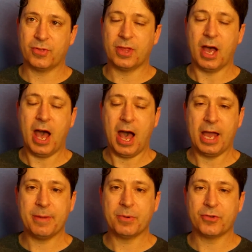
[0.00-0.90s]

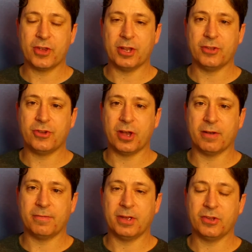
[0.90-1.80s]
high percentage
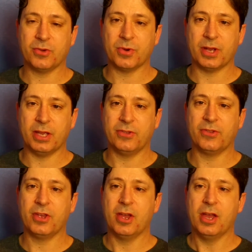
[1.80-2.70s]
of
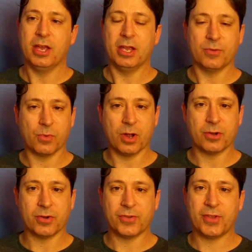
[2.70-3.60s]
injuries in
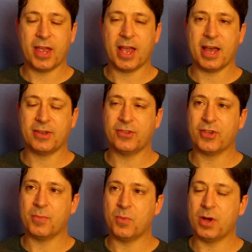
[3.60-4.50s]
runners, and
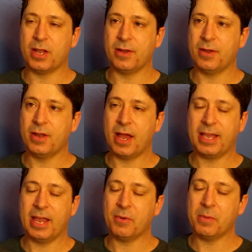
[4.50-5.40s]
someone, I
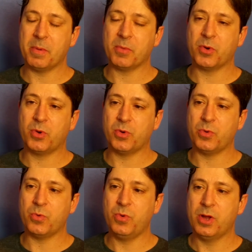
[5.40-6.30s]
can't remember
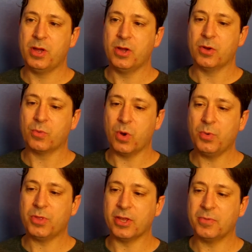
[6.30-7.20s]
who
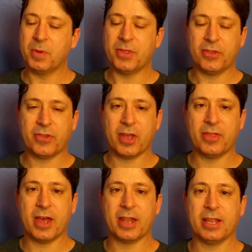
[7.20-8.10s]
wrote this, but they
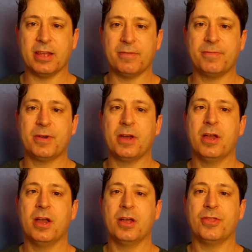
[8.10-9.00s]
said that if
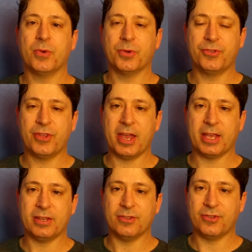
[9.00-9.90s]
there was
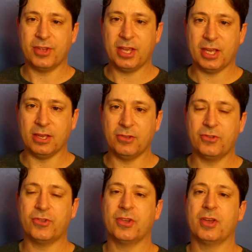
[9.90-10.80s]
a
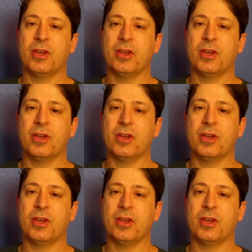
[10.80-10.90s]
disease